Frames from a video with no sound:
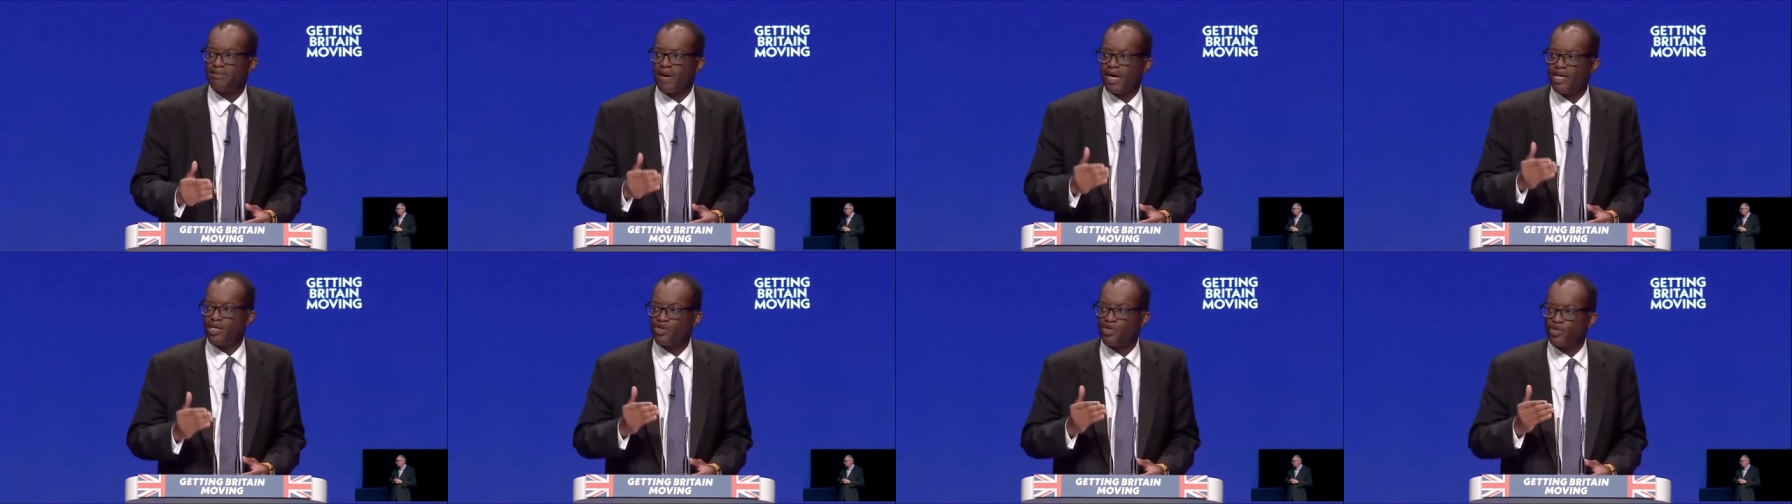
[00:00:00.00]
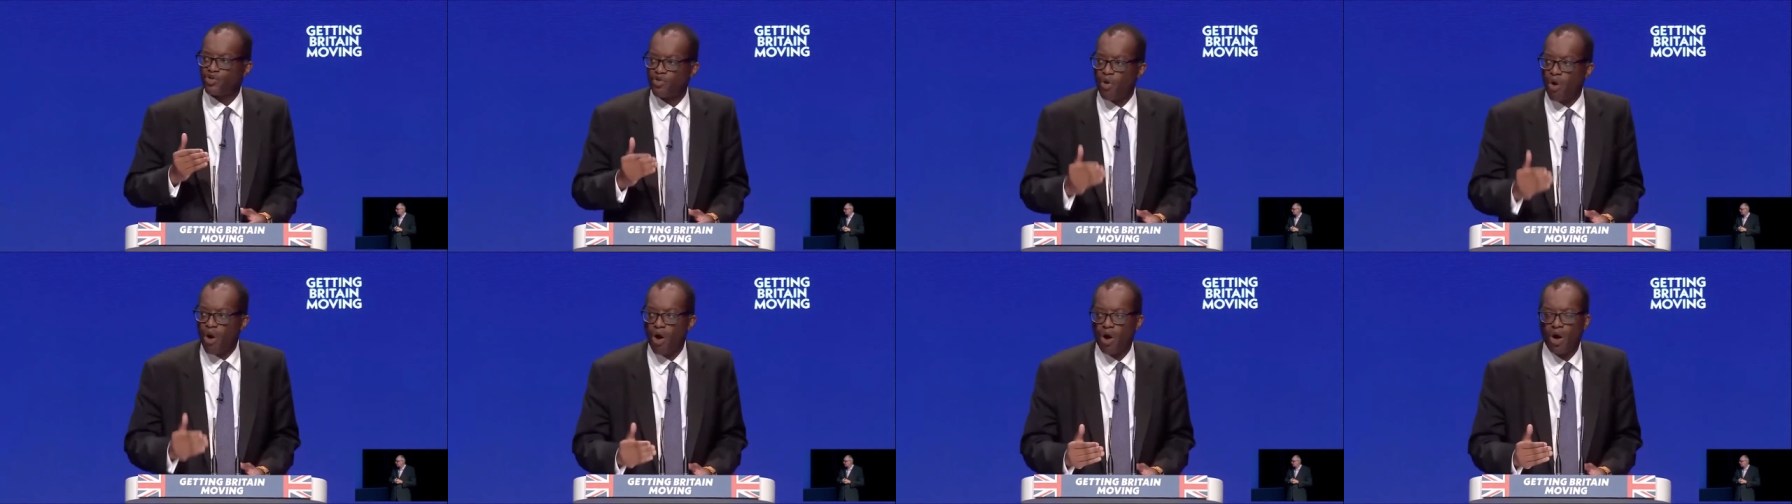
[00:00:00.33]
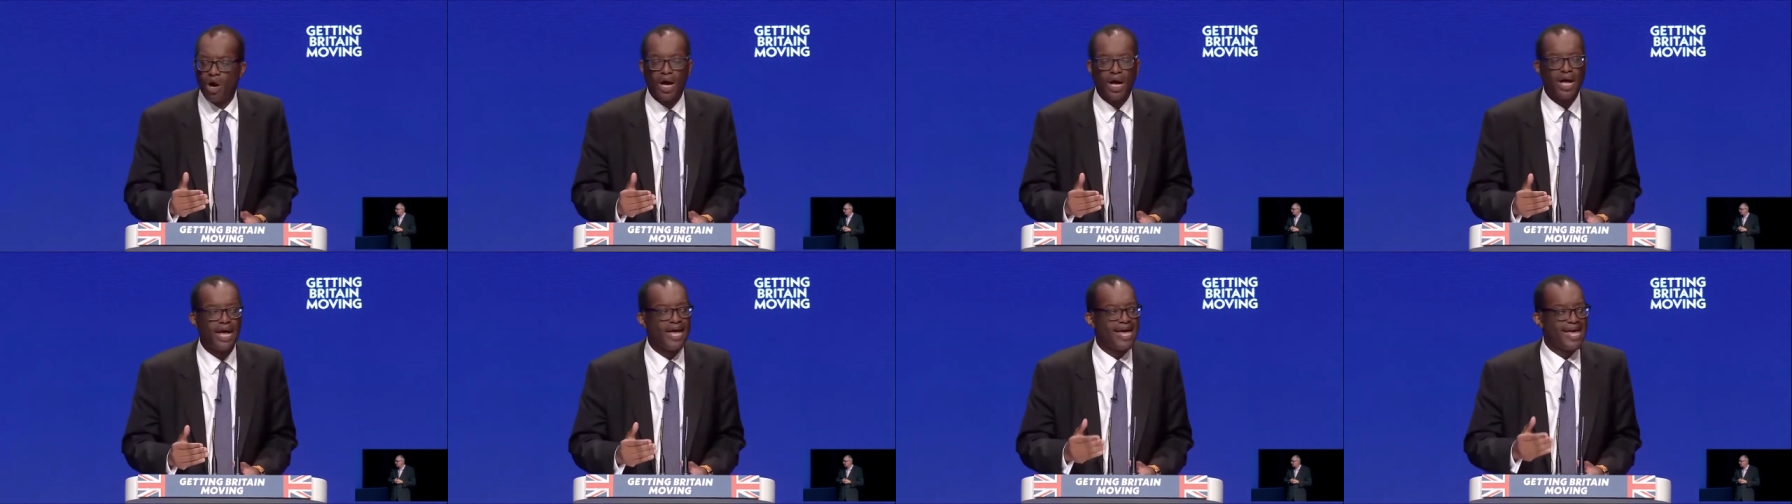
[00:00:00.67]
by a
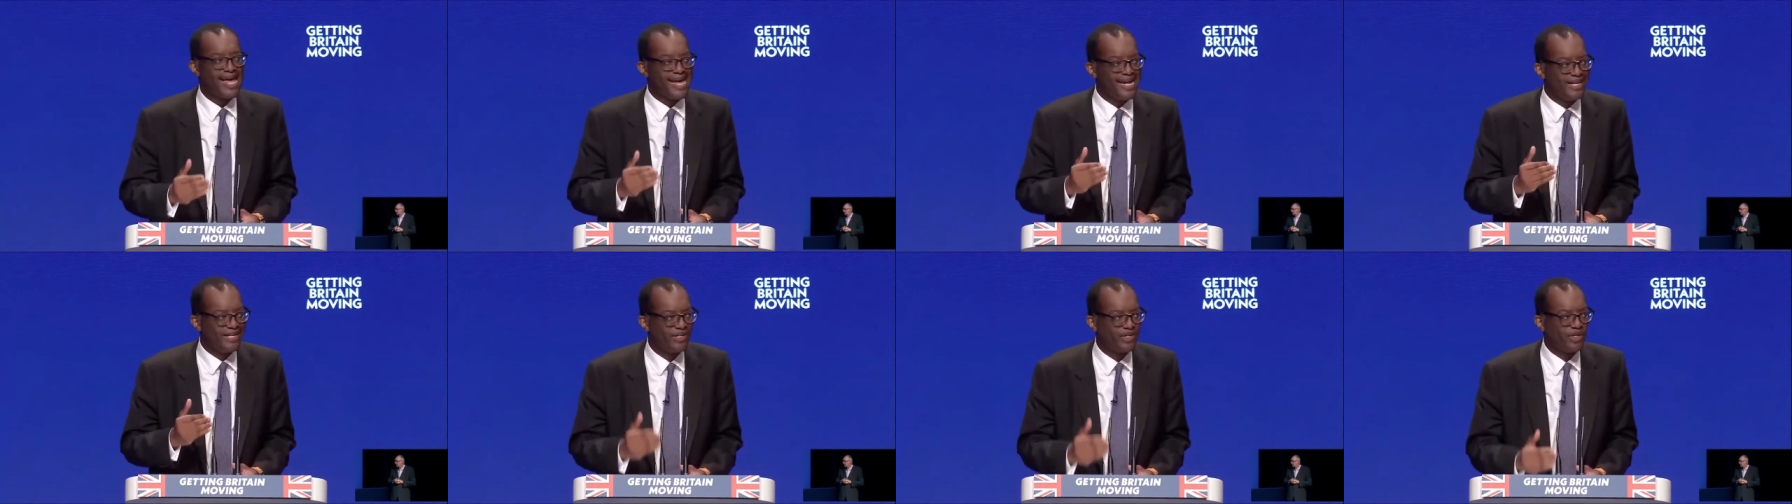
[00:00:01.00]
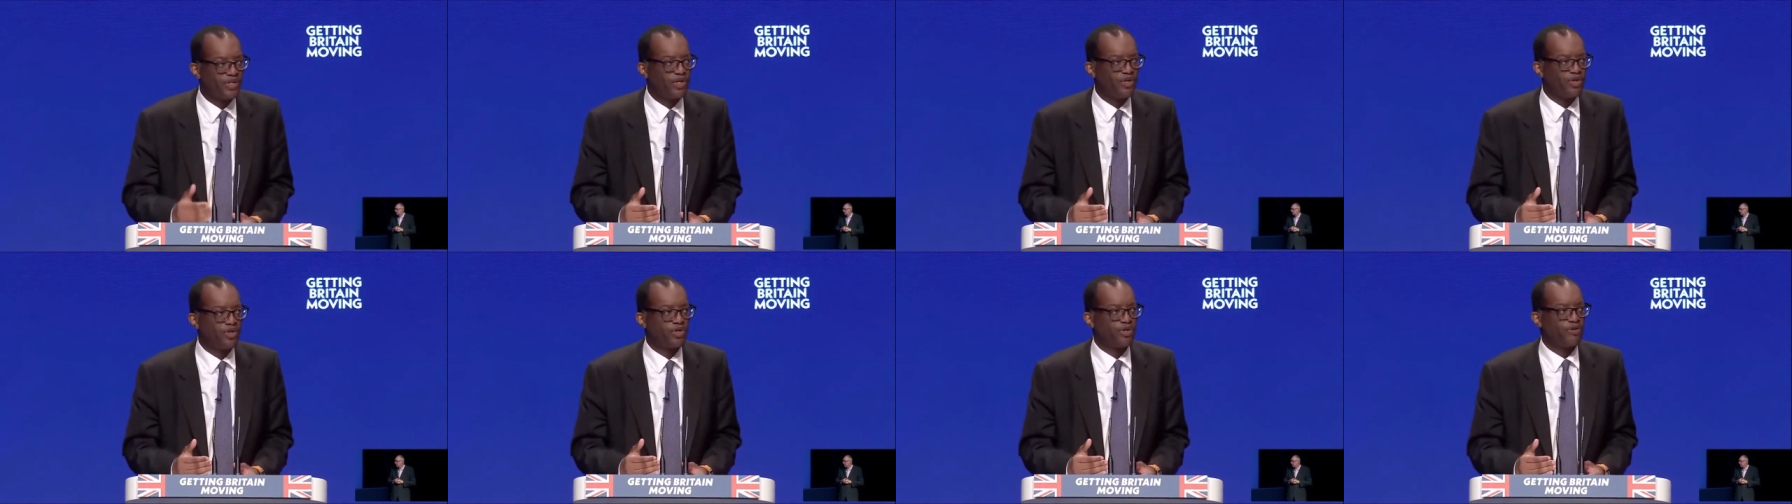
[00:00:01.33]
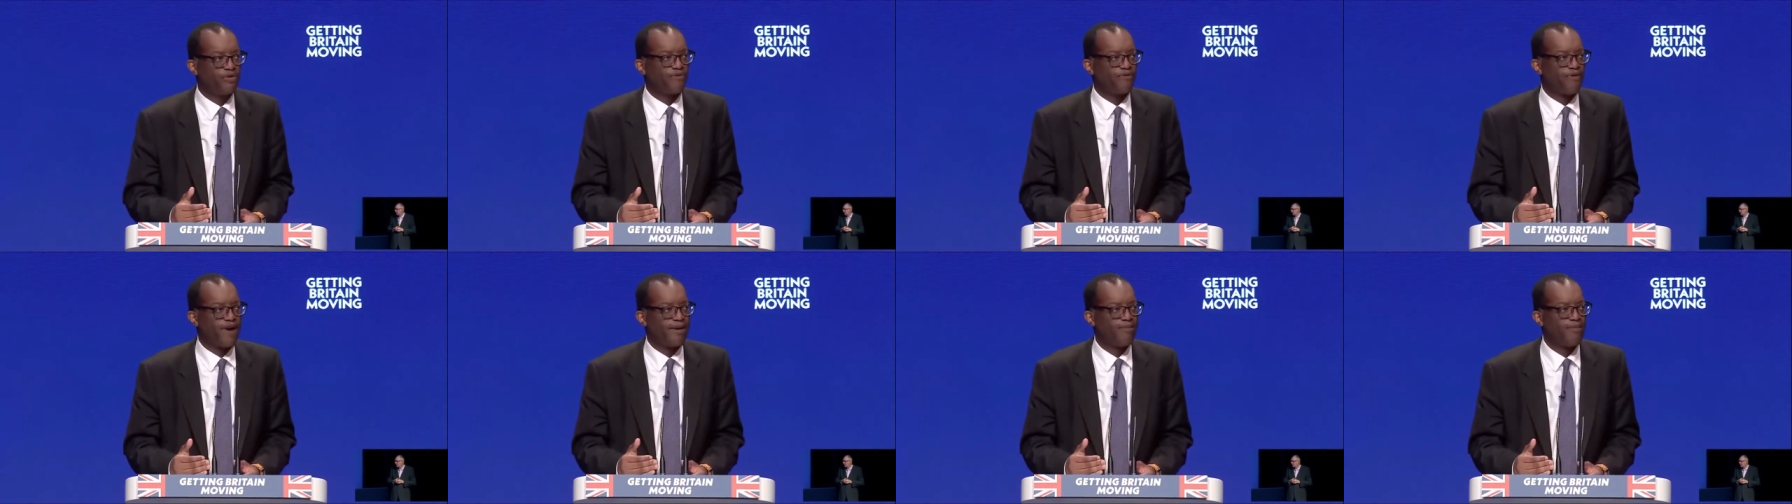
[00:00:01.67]
strong
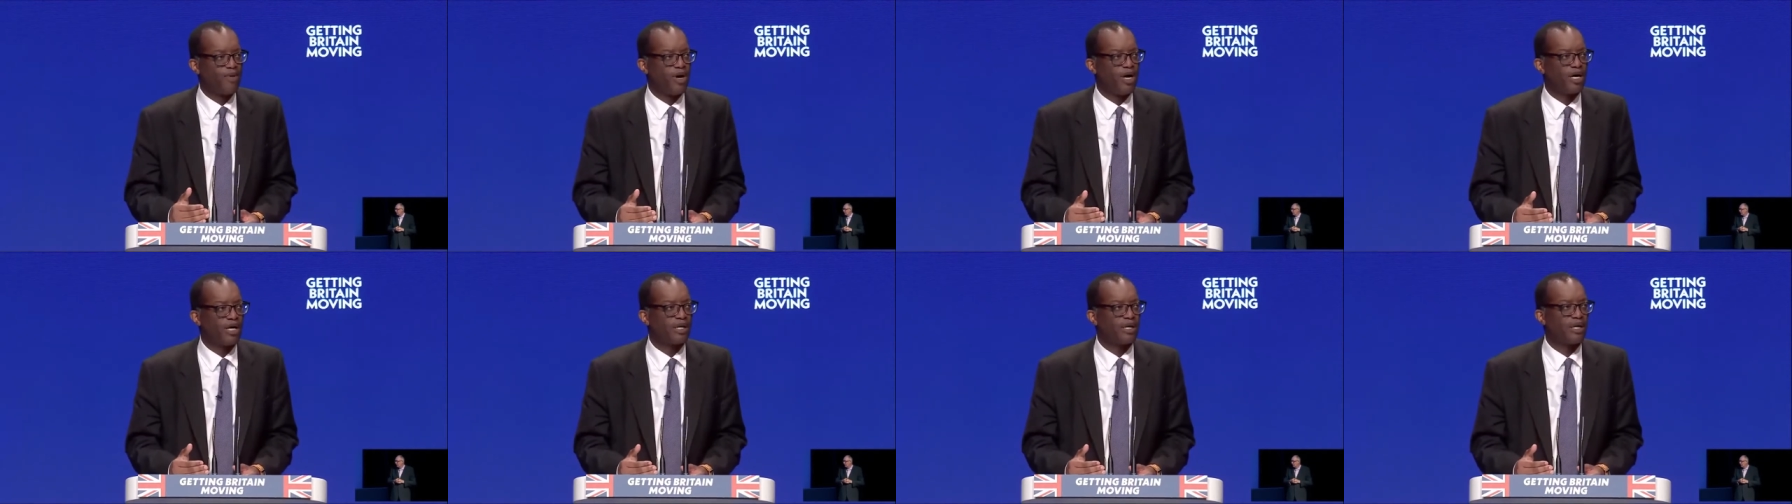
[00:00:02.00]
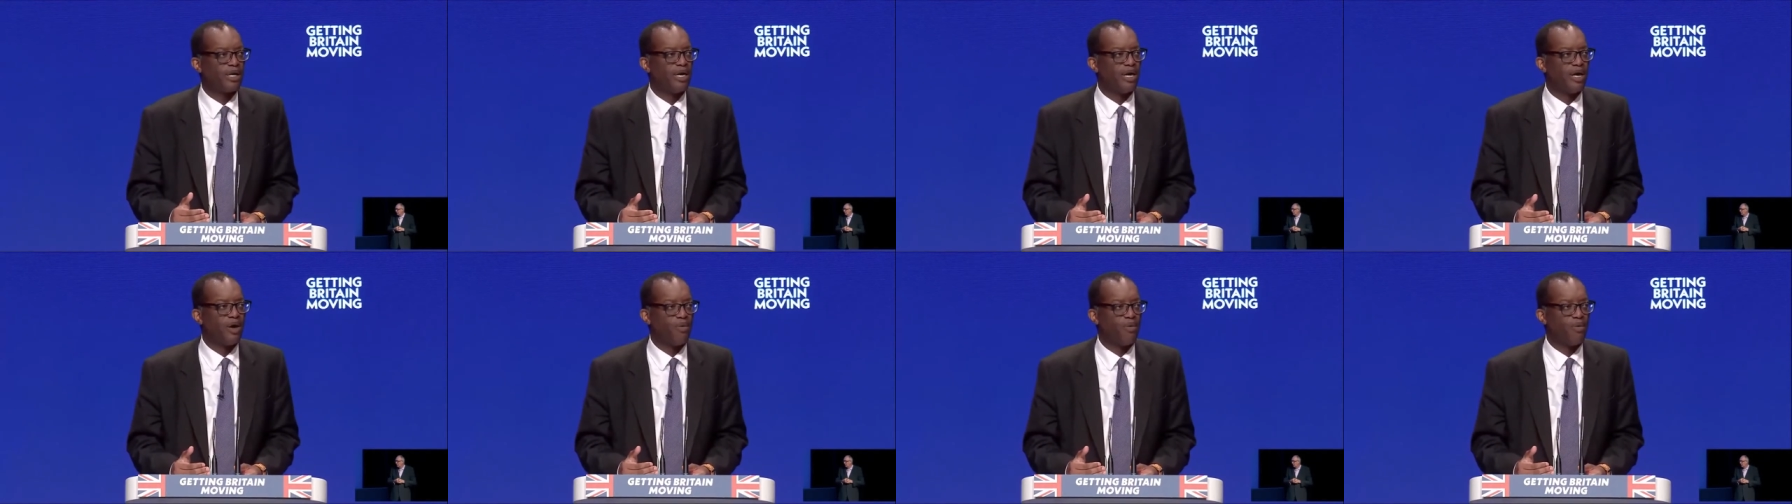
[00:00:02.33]
institutional framework